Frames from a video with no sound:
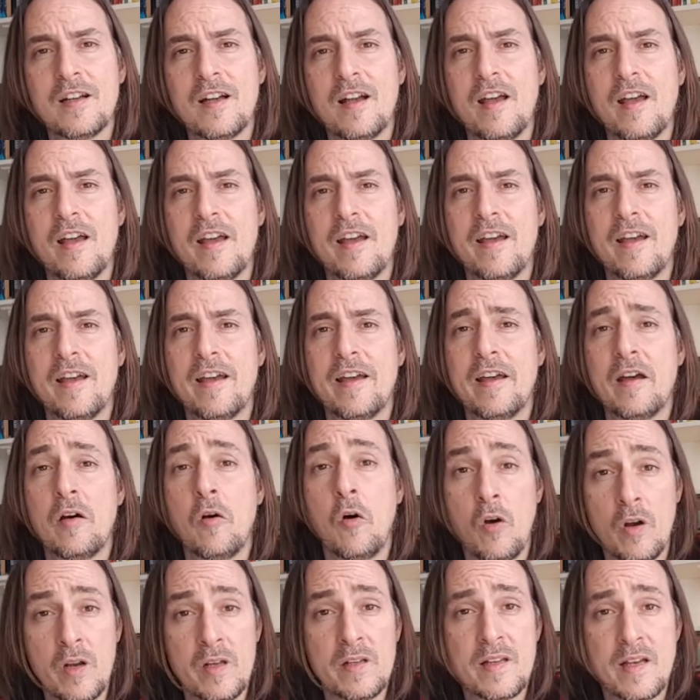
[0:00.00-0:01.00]
uh,
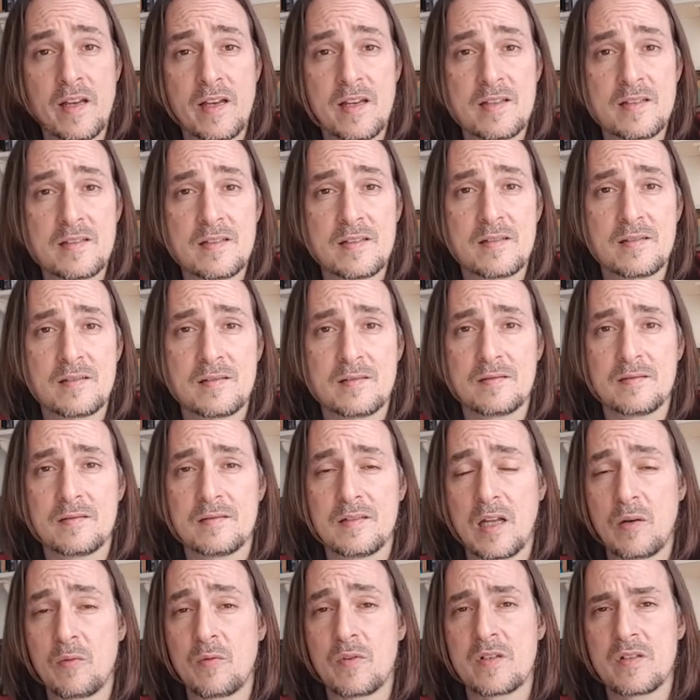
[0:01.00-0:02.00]
holidays
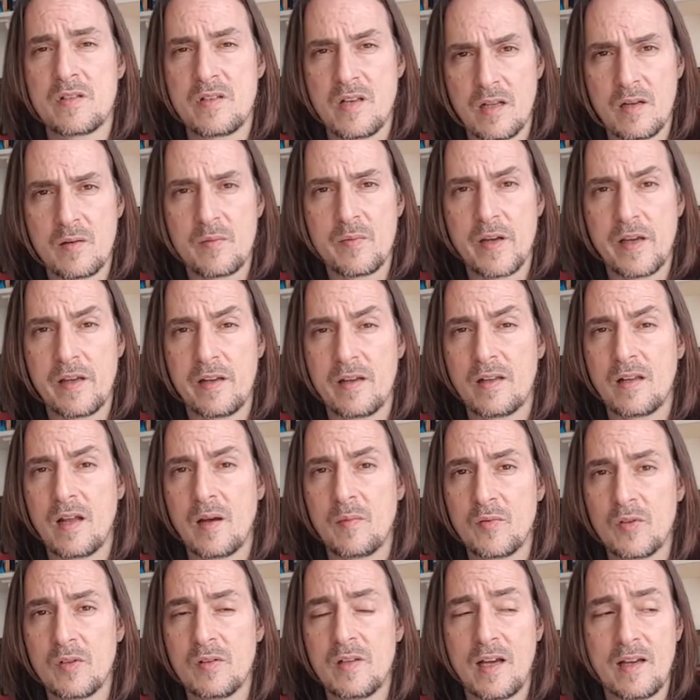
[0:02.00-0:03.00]
that were celebrated
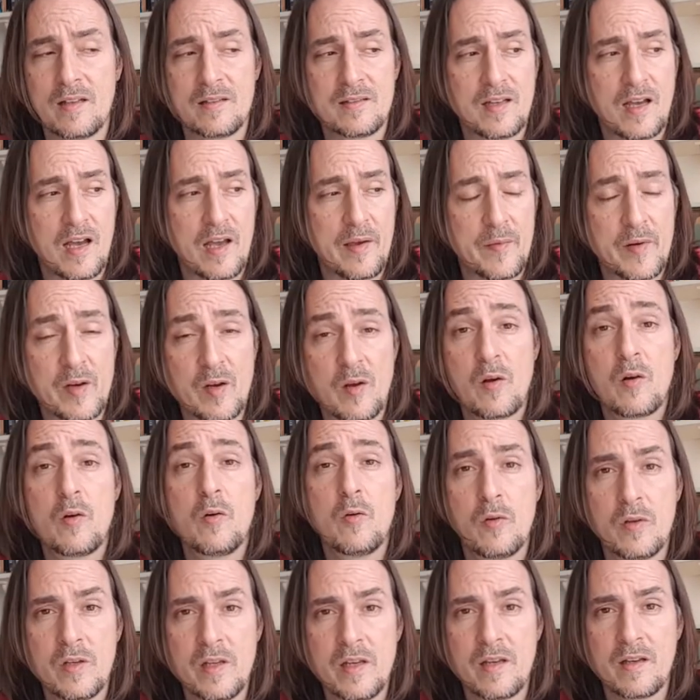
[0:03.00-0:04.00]
up to that time,
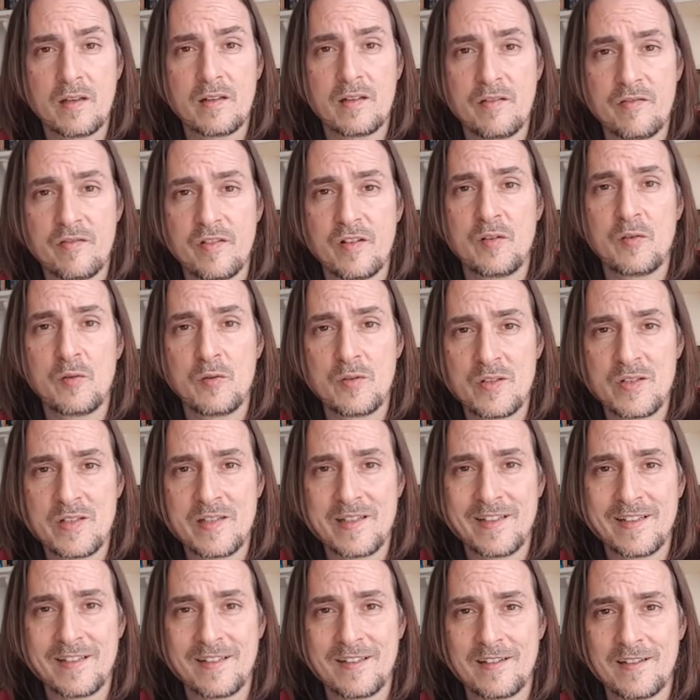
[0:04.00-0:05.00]
including the
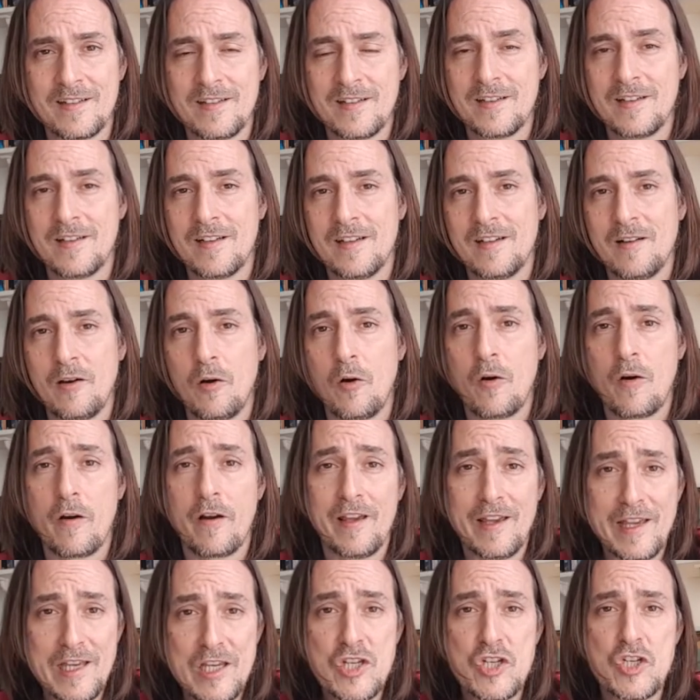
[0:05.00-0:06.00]
Venusian or
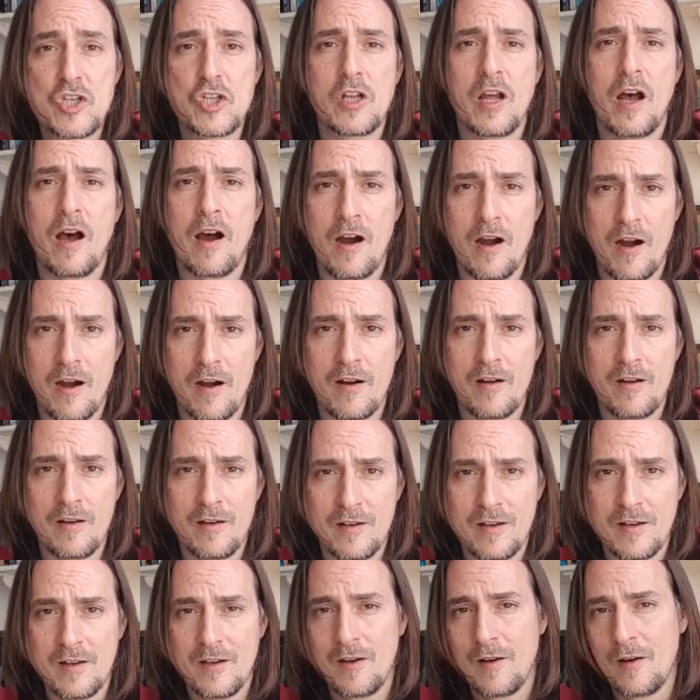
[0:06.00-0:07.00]
Ishtar
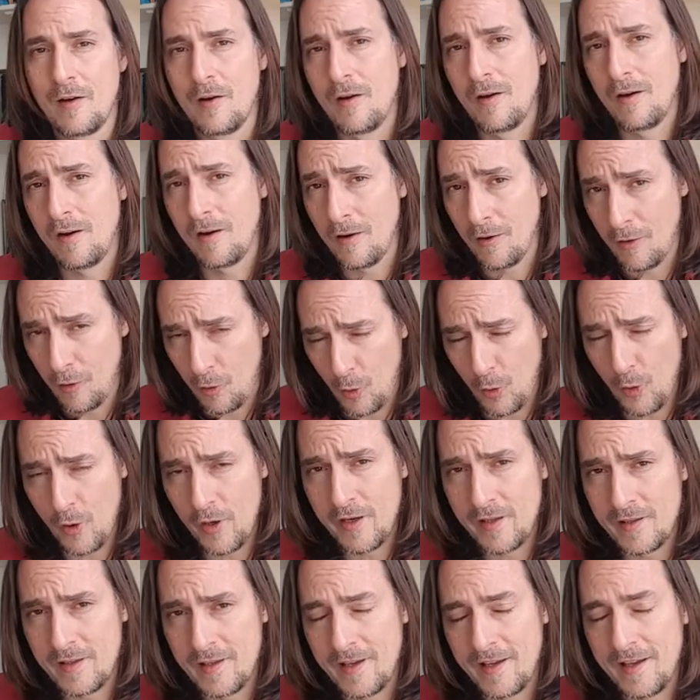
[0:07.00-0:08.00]

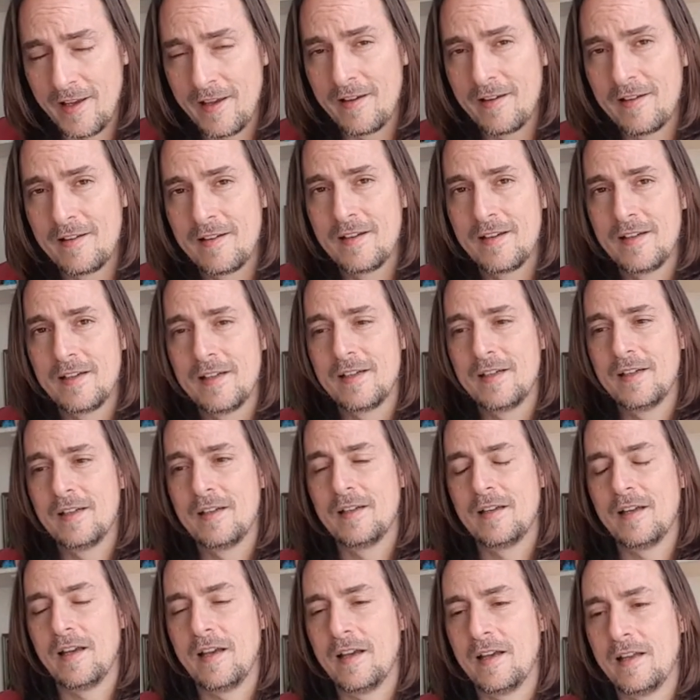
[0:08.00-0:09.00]
holiday
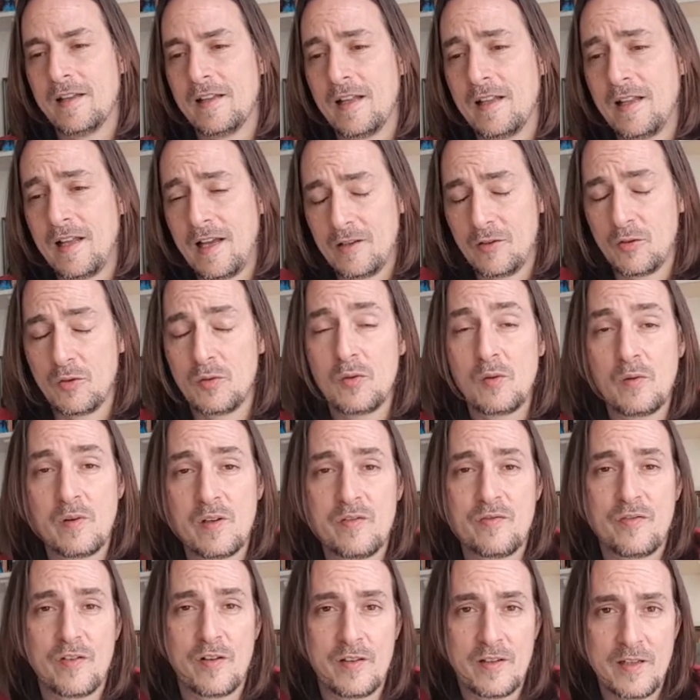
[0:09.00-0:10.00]
uh, that had to do
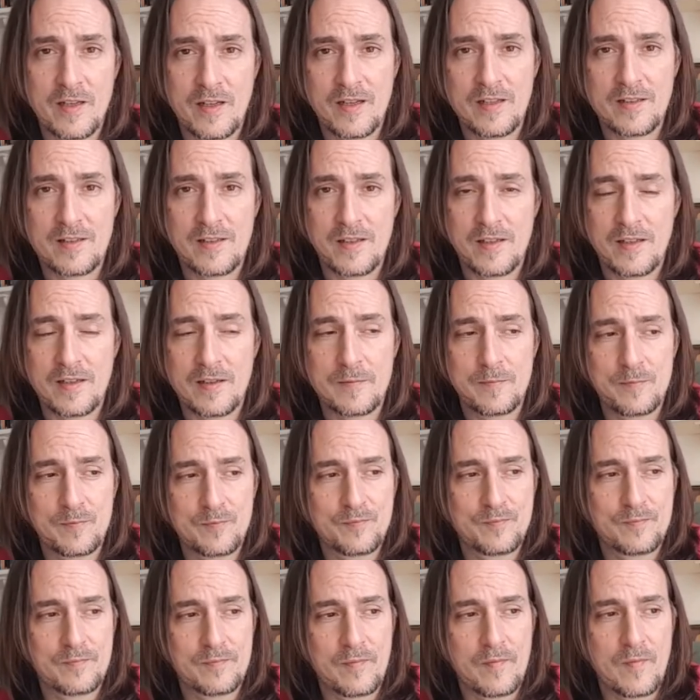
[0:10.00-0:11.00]
with fertility
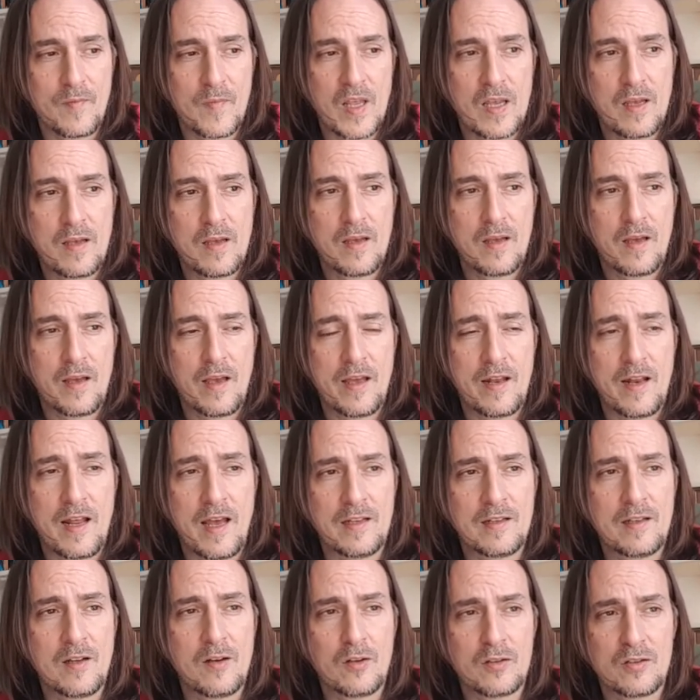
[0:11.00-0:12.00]
and
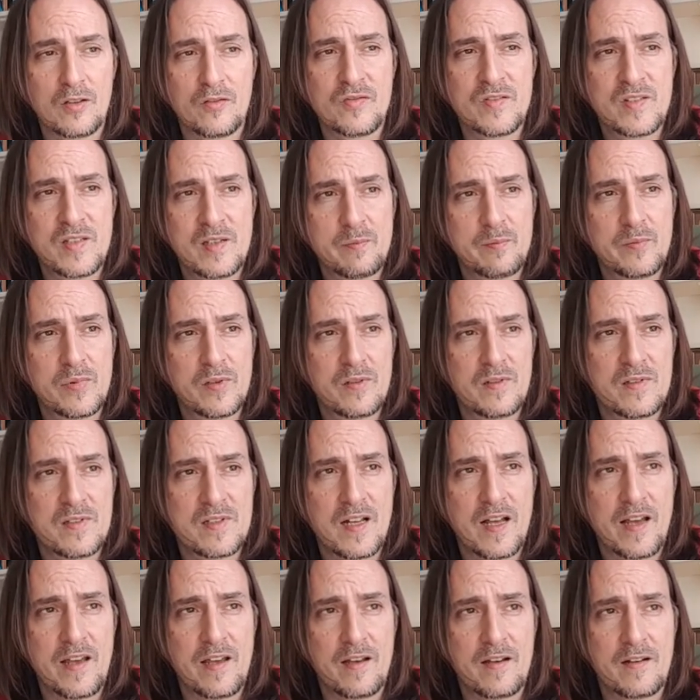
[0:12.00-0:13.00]
had a lot of symbols
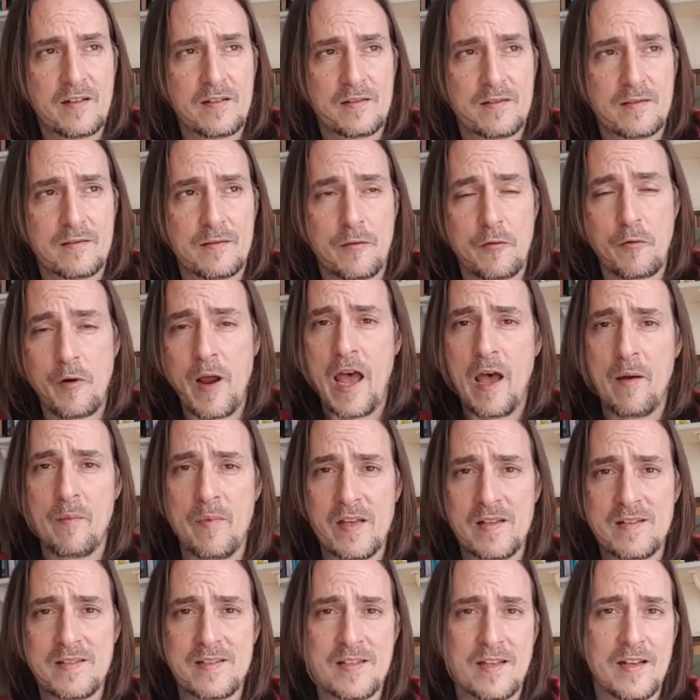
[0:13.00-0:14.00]
like
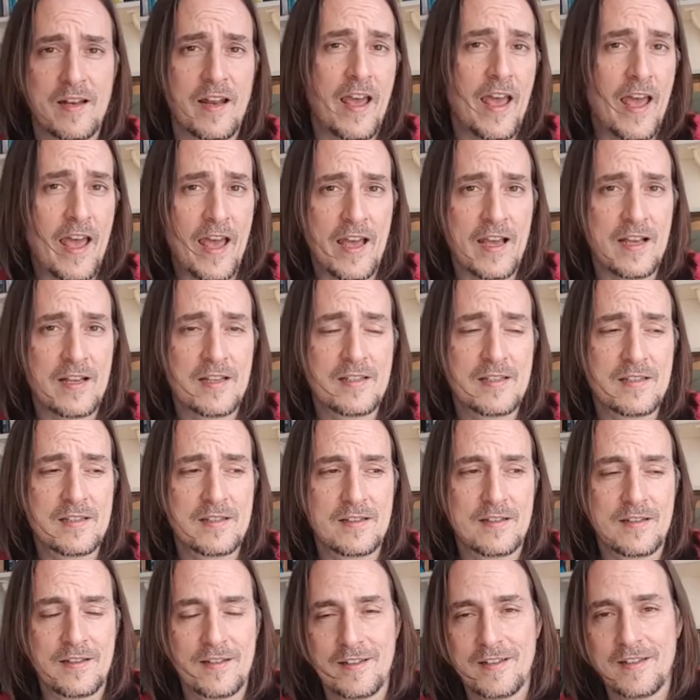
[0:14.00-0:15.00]
rabbits and eggs